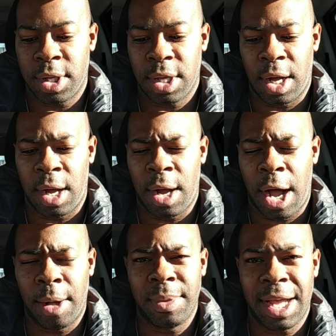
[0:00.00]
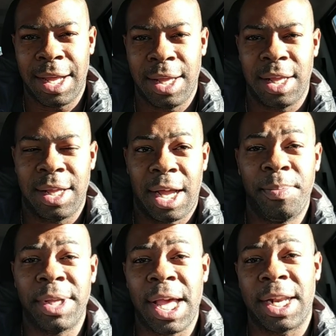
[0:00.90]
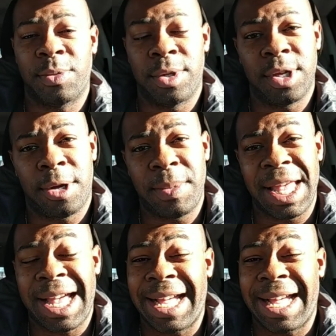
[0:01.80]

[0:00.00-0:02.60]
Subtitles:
I'm be honest with y'all, man.